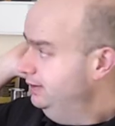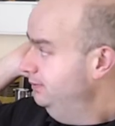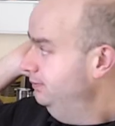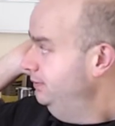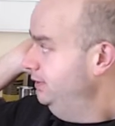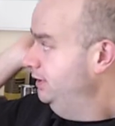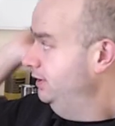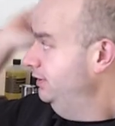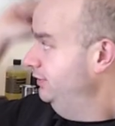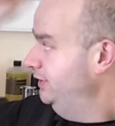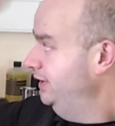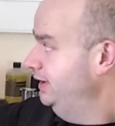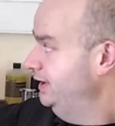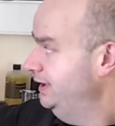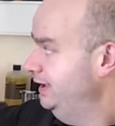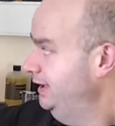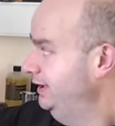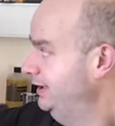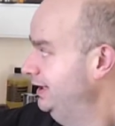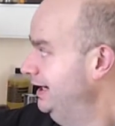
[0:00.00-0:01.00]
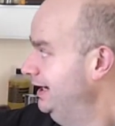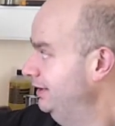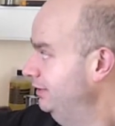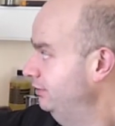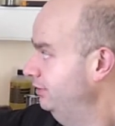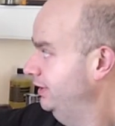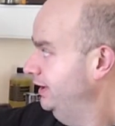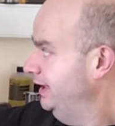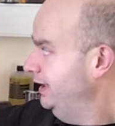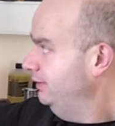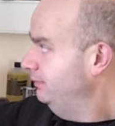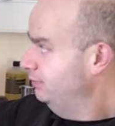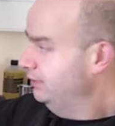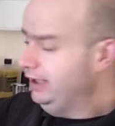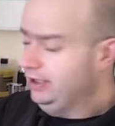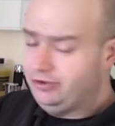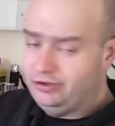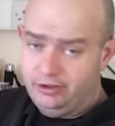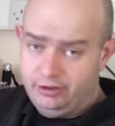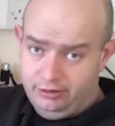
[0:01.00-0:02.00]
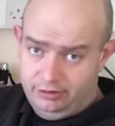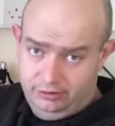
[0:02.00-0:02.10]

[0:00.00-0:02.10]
because it can create pressure.